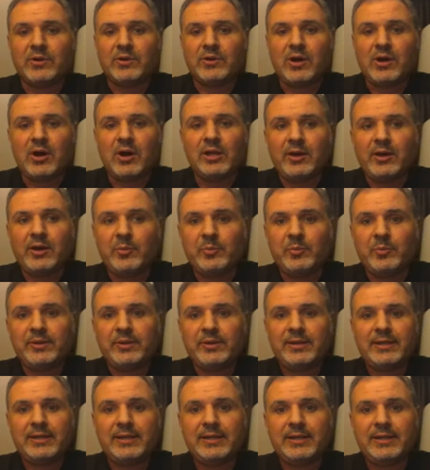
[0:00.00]
for all of your
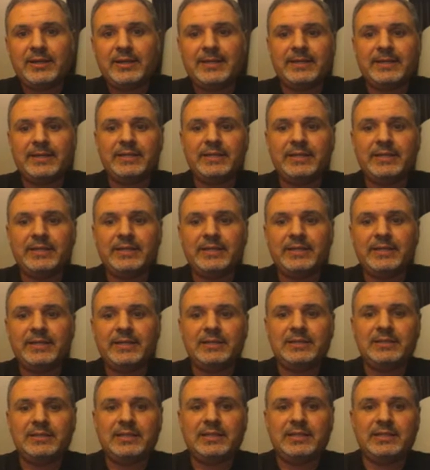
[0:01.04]
help uh,
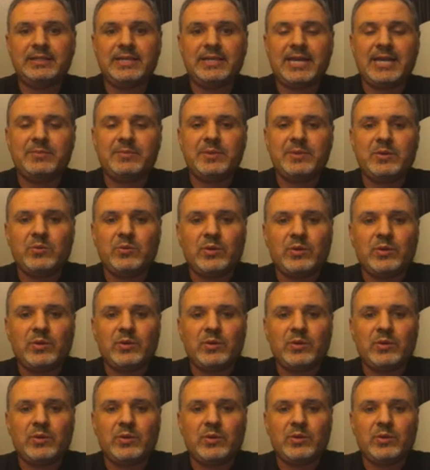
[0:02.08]
in, in getting me
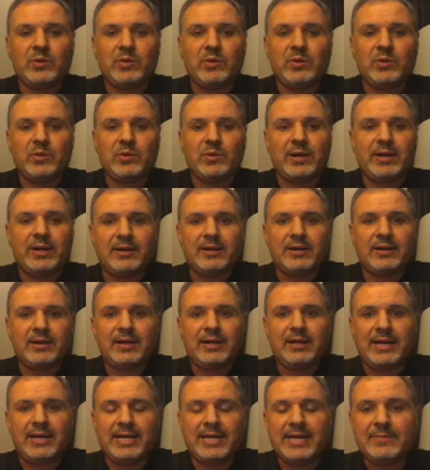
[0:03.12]
where I,
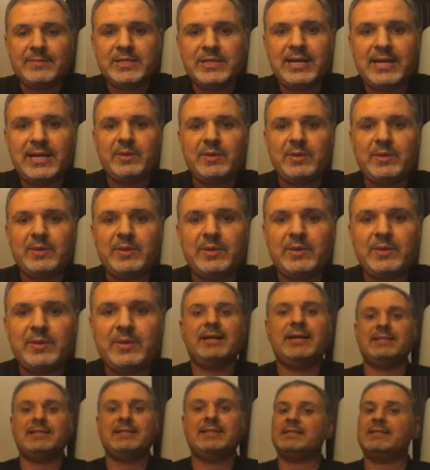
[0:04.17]
I am today
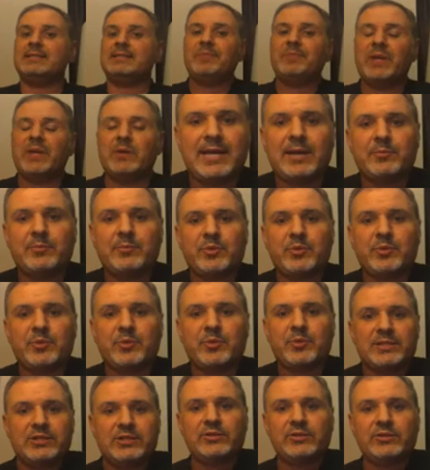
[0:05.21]
because I was able
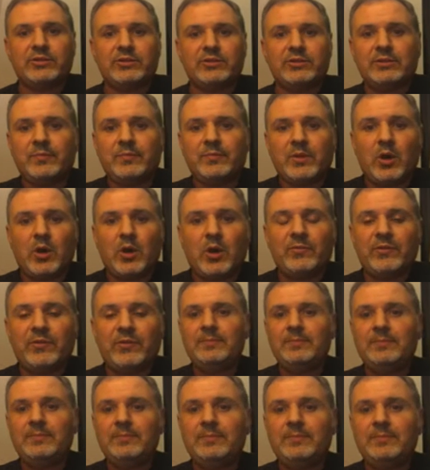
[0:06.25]
to meet with that
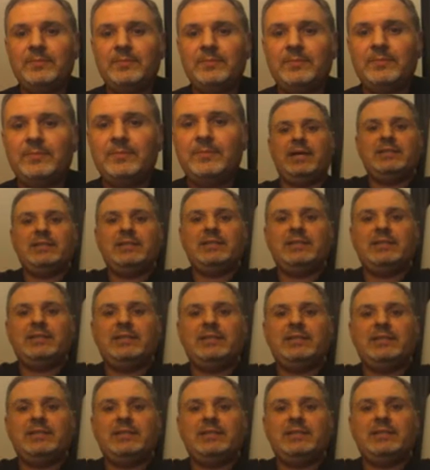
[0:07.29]
presidential
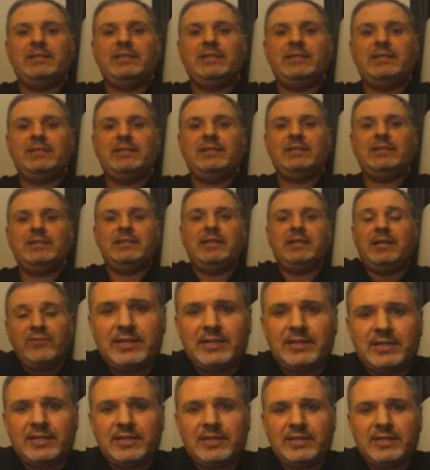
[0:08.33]
hopeful. And
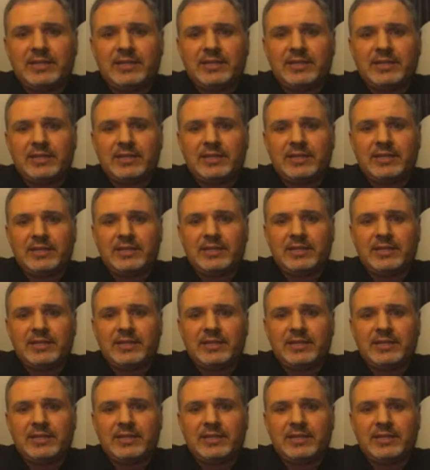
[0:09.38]
if he becomes